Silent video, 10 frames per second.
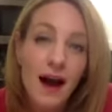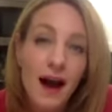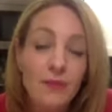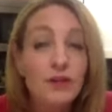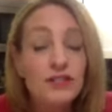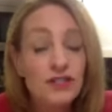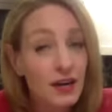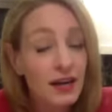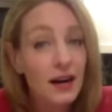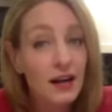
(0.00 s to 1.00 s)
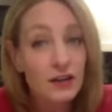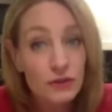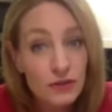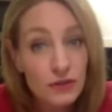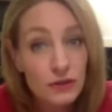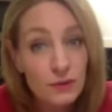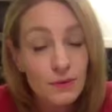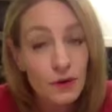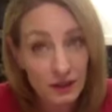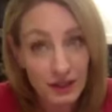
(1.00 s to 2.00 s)
You can join it on YouTube,
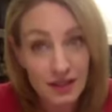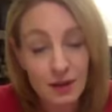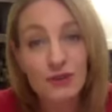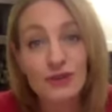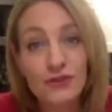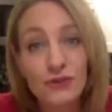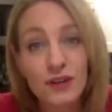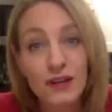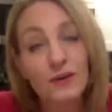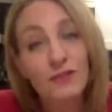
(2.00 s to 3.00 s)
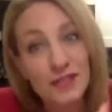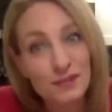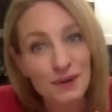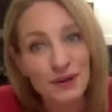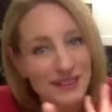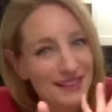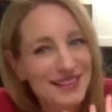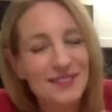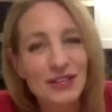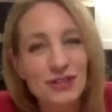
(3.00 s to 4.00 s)
Cooking W Julie, or Facebook, Cooking
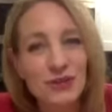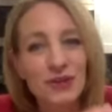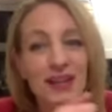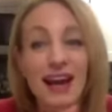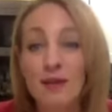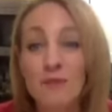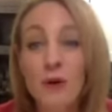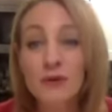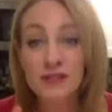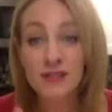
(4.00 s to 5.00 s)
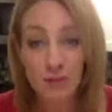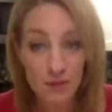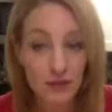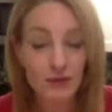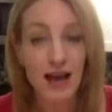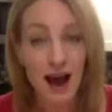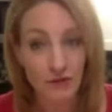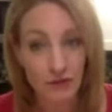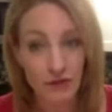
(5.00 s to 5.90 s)
W Julie. And I post the episodes after.